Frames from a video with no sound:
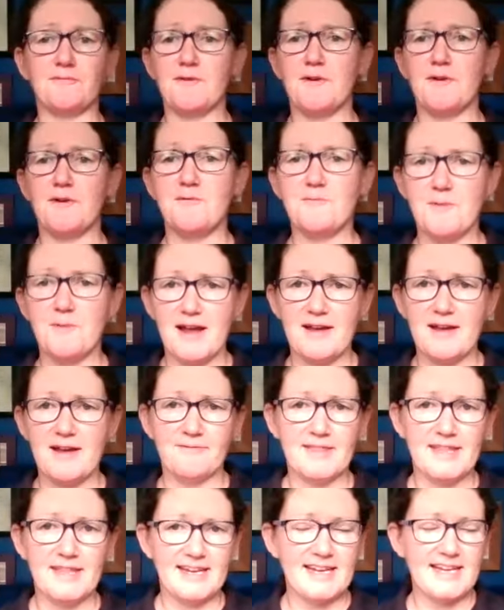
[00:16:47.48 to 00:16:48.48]
through whatever
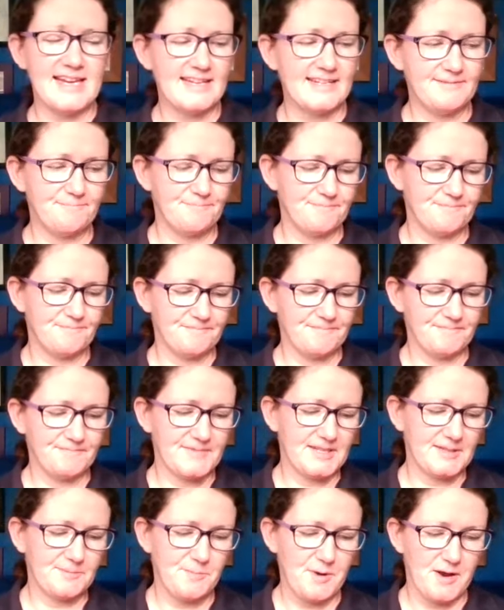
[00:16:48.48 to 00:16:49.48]
they need.
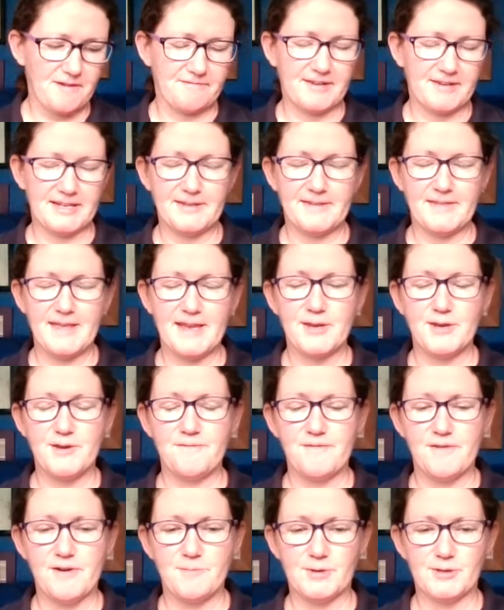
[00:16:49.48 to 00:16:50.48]
That's perfect. Thank you
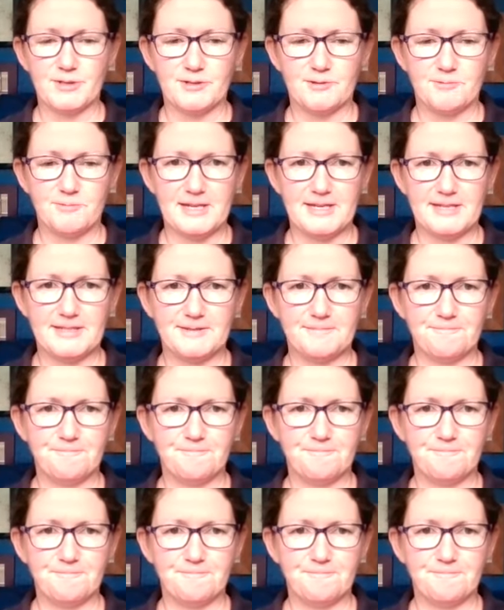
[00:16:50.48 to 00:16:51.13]
very much, Louise.